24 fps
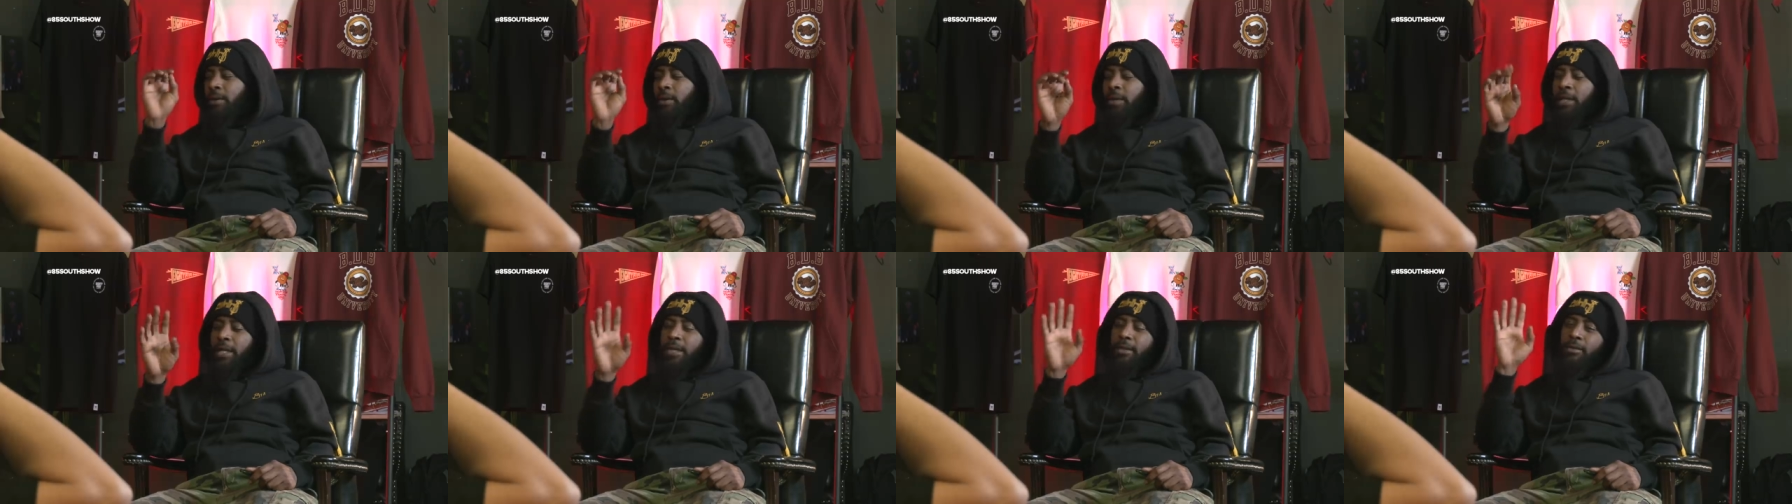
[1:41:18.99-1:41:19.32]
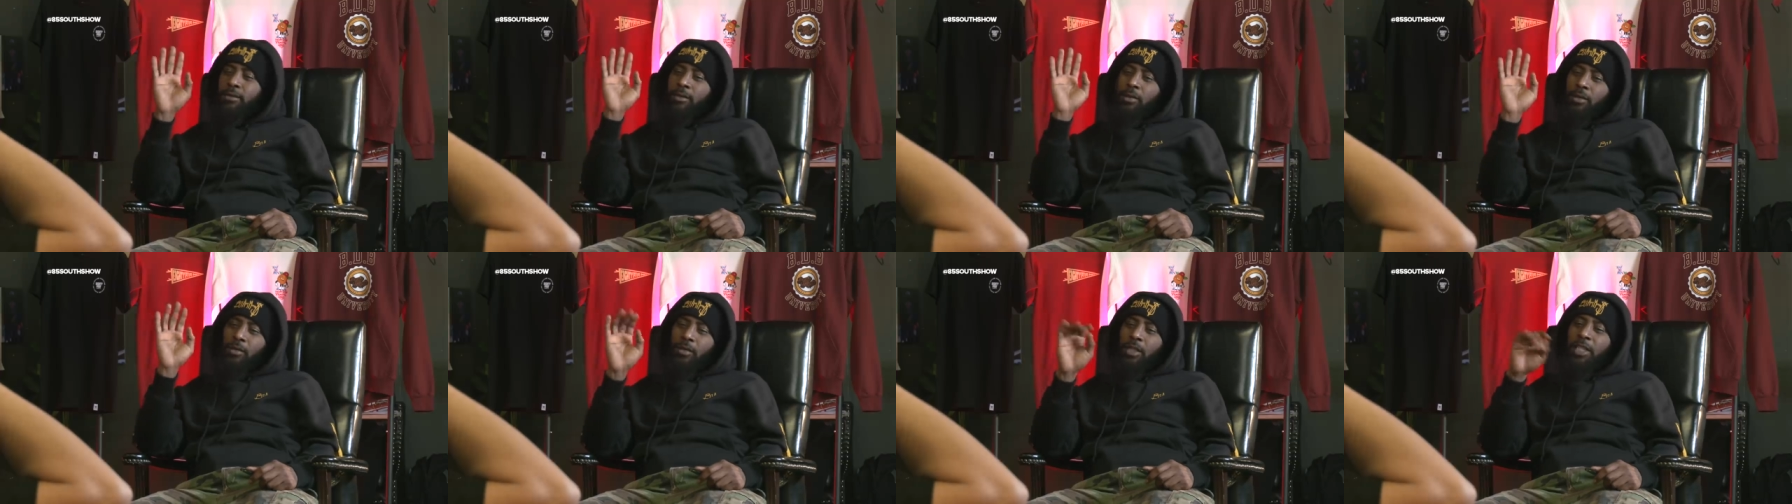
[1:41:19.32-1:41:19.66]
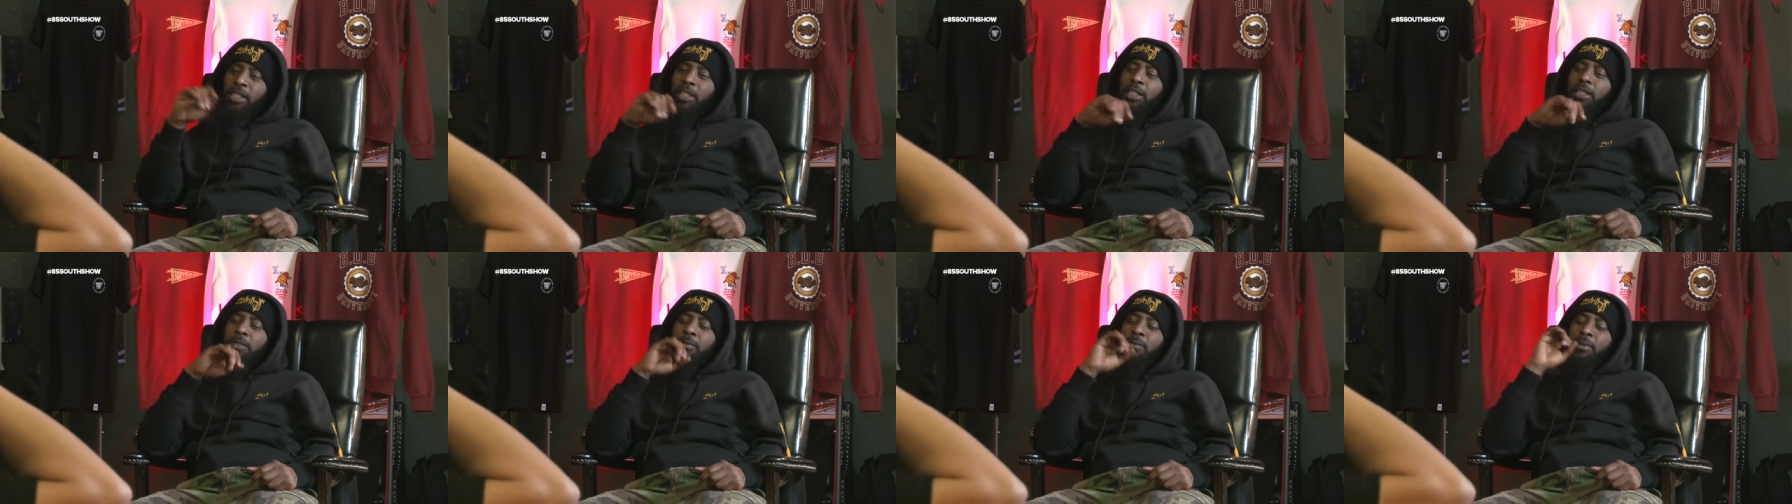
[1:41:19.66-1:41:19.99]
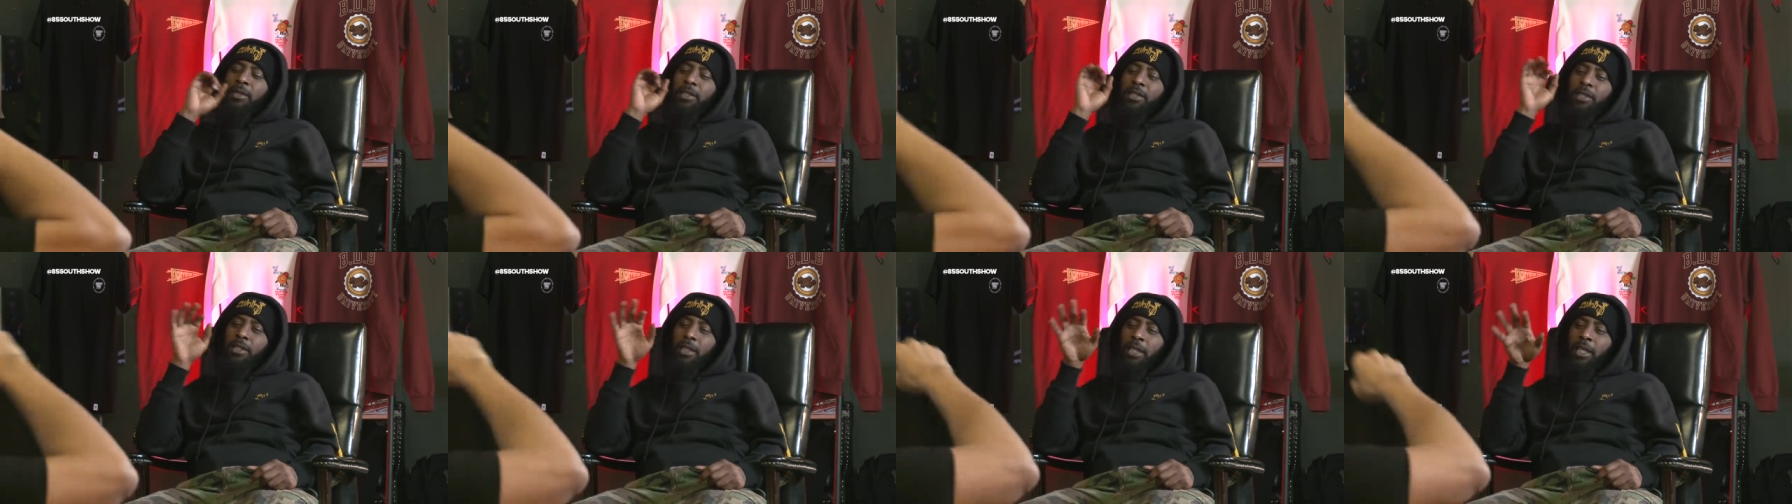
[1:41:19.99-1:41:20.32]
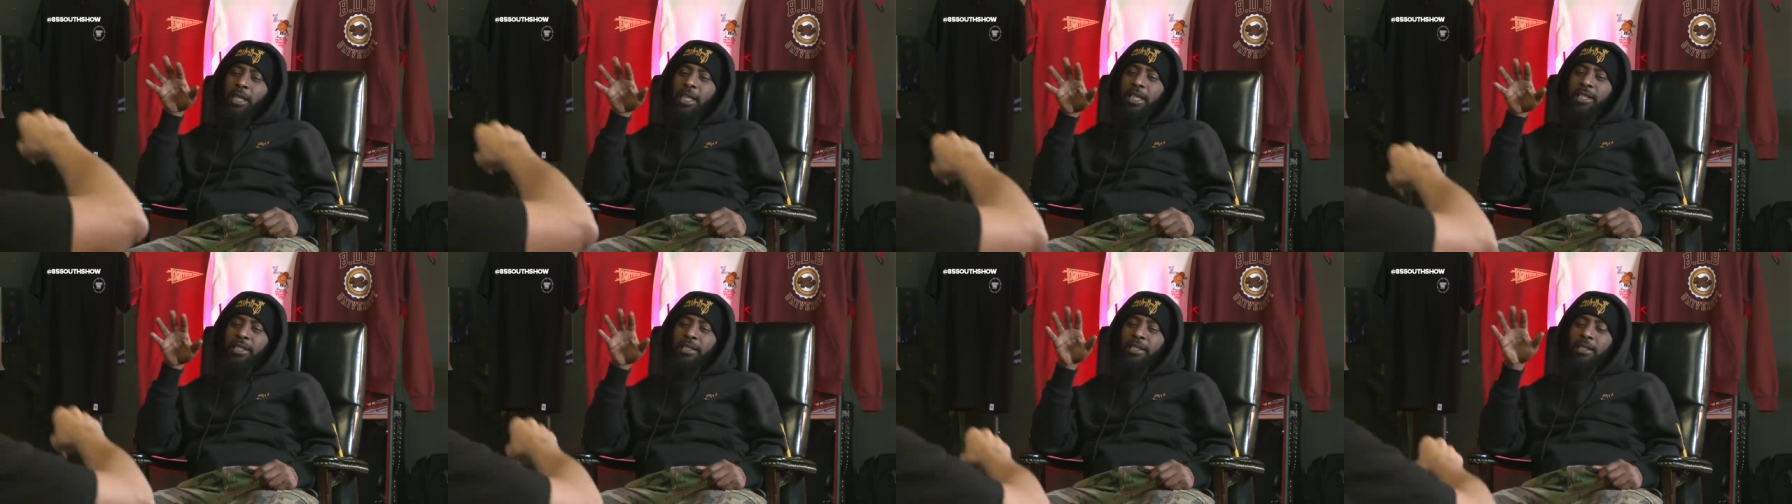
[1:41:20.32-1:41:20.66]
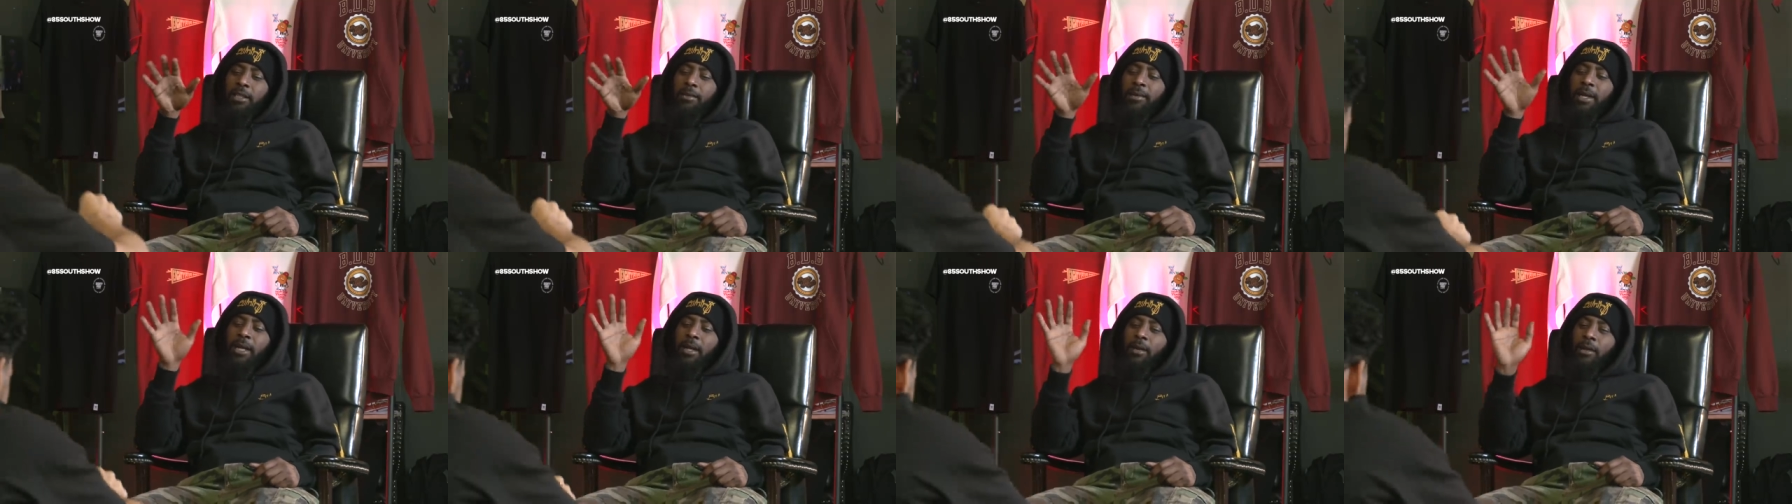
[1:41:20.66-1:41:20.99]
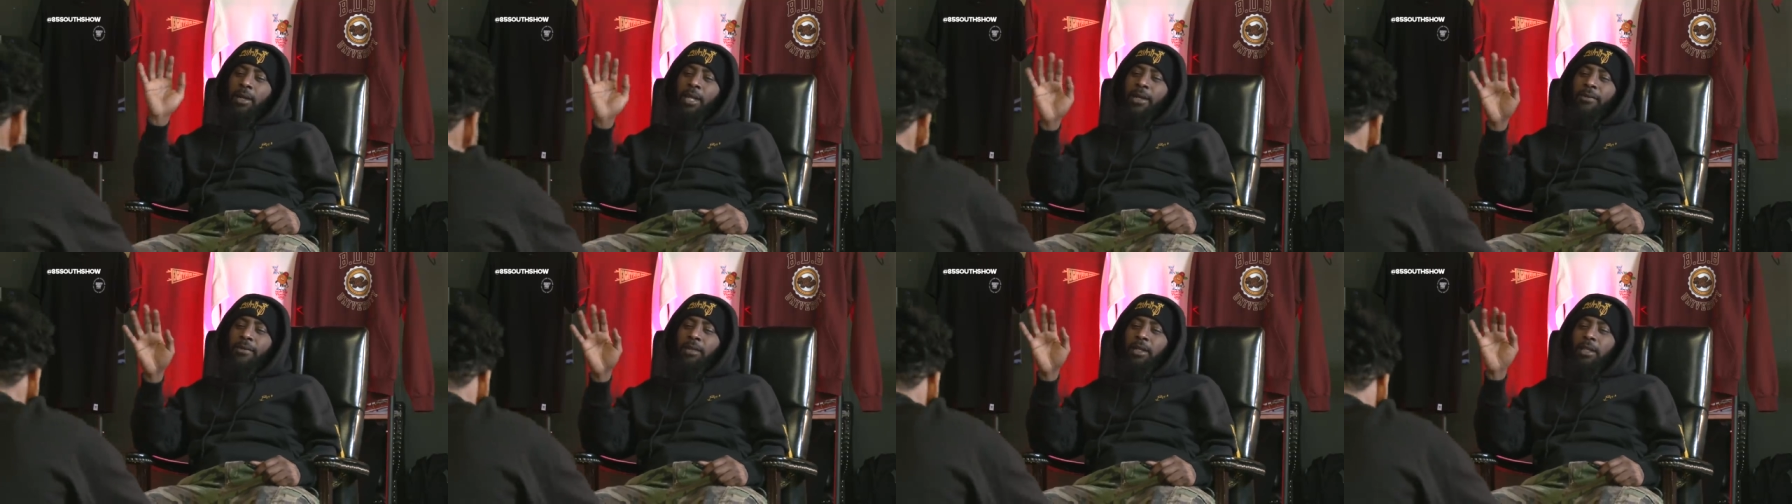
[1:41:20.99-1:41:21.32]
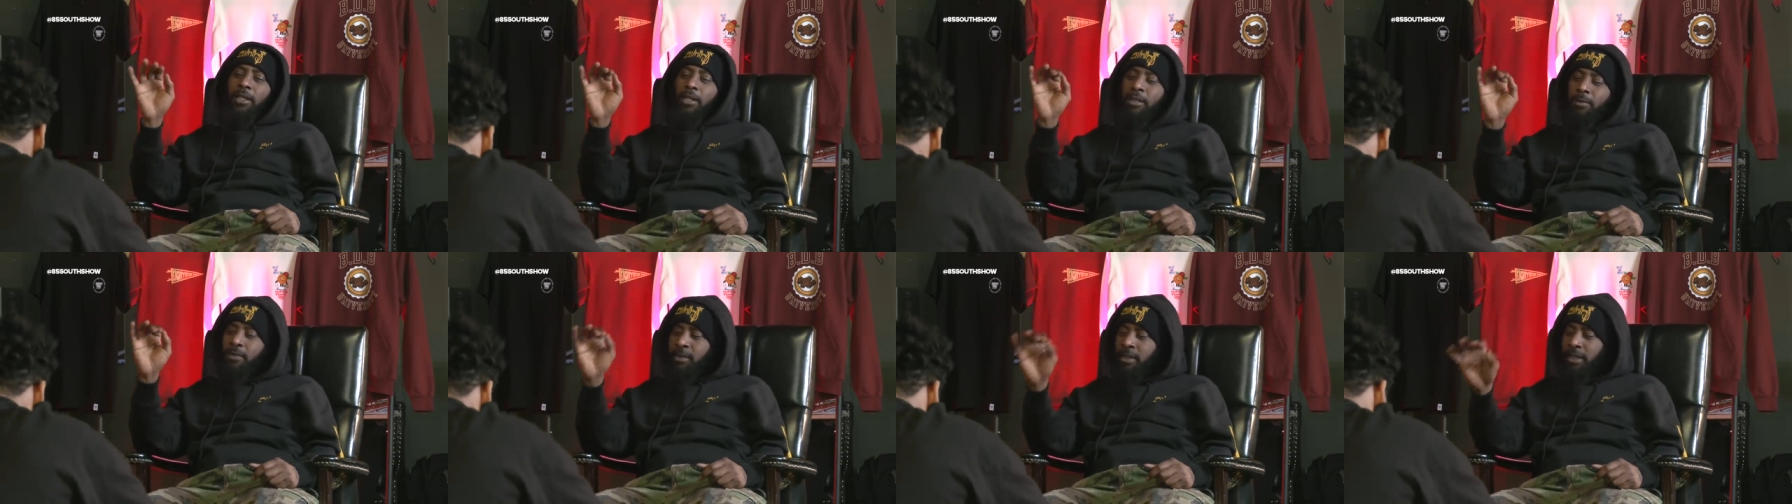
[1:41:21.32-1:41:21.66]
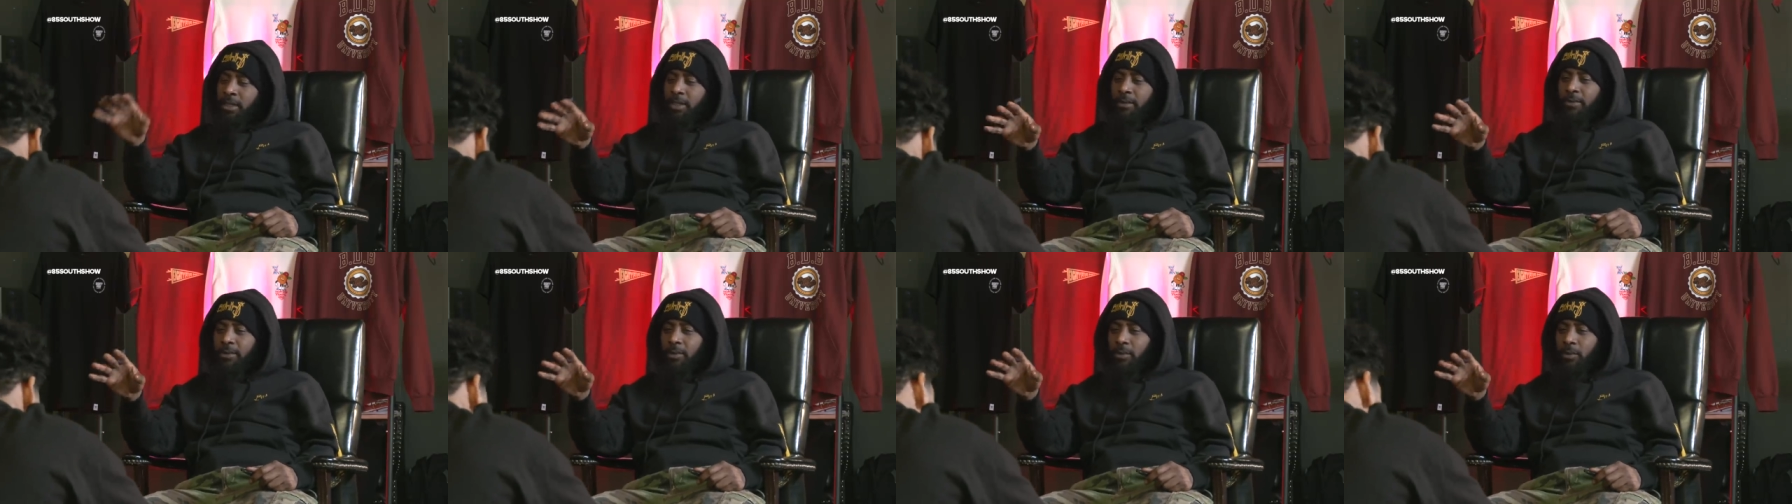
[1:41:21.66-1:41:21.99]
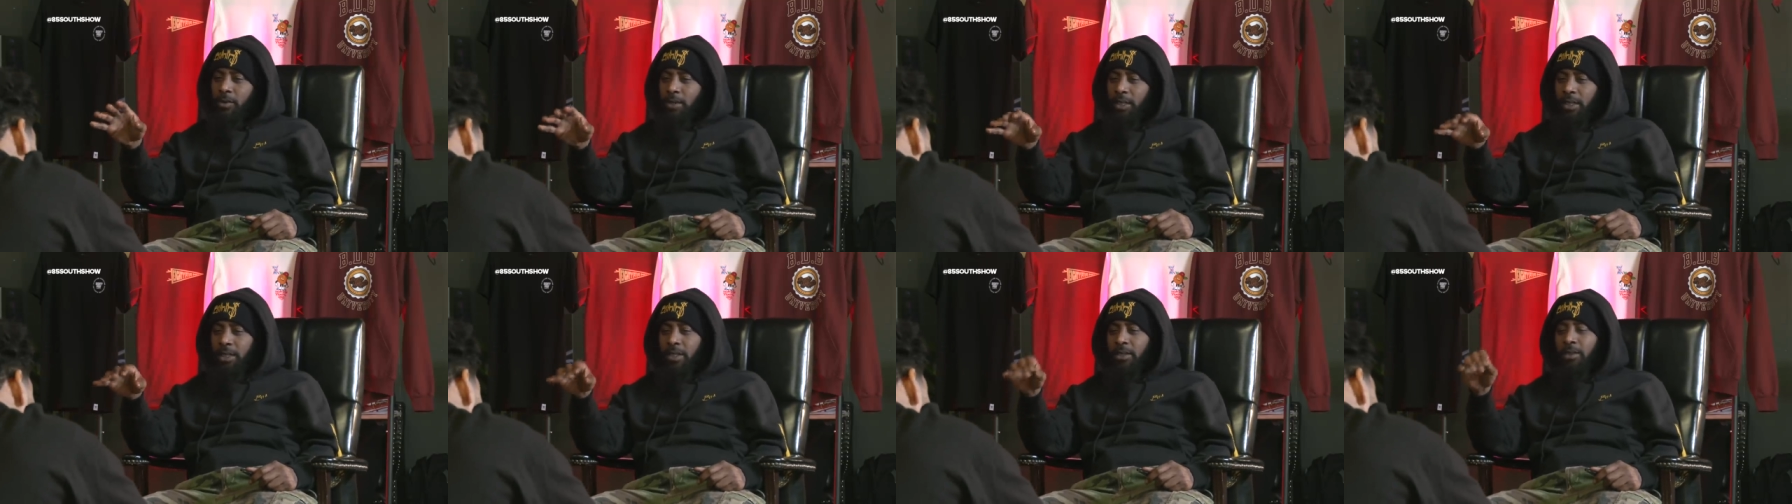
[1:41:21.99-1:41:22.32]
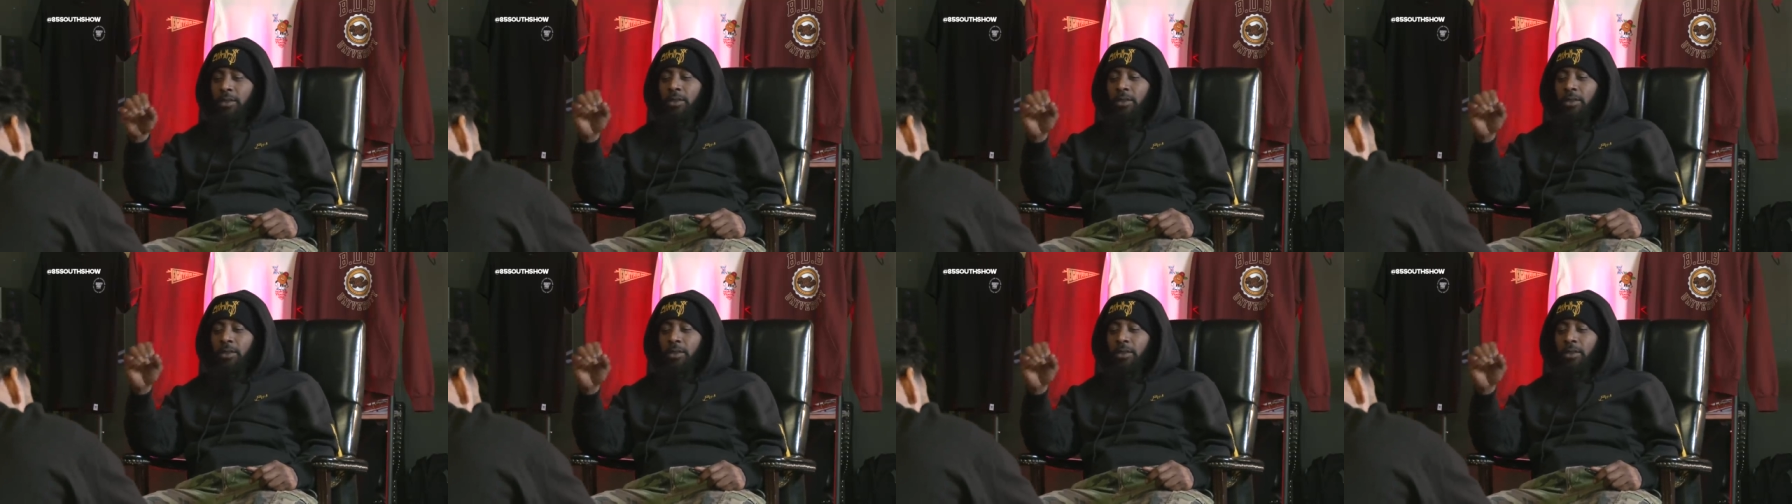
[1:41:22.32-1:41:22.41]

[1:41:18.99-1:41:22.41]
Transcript: okay. So let's just pitch the concept. I don't have to get specific with this.